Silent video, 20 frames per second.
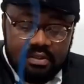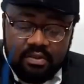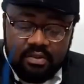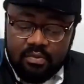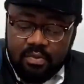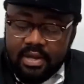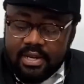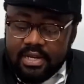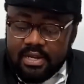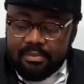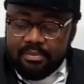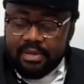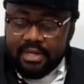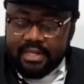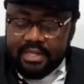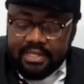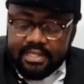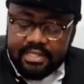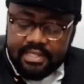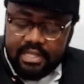When they bring
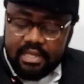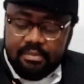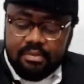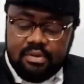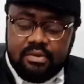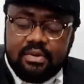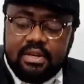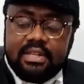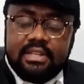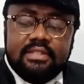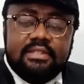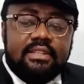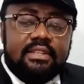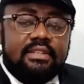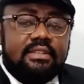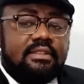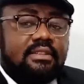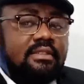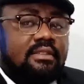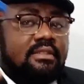this cable, what is
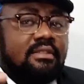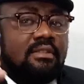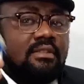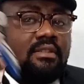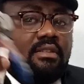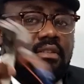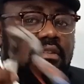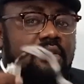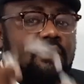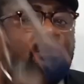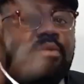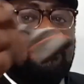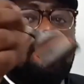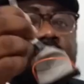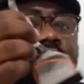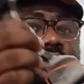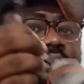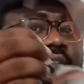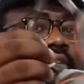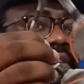this? Oh,
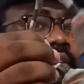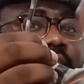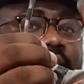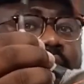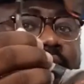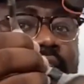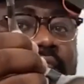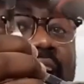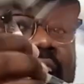this is